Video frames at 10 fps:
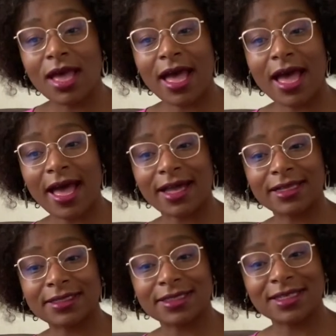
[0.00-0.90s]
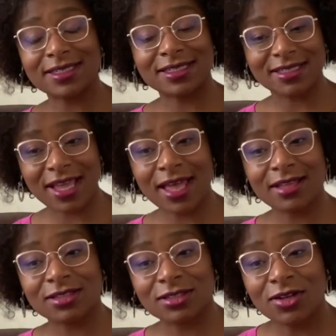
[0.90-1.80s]
and it
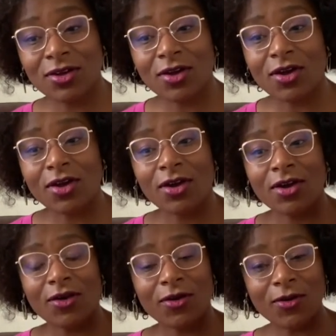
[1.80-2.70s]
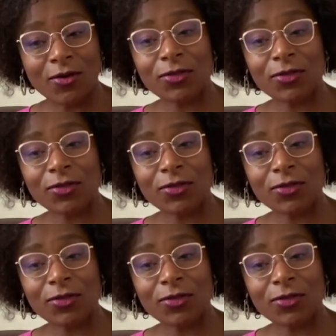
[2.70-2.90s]
says, all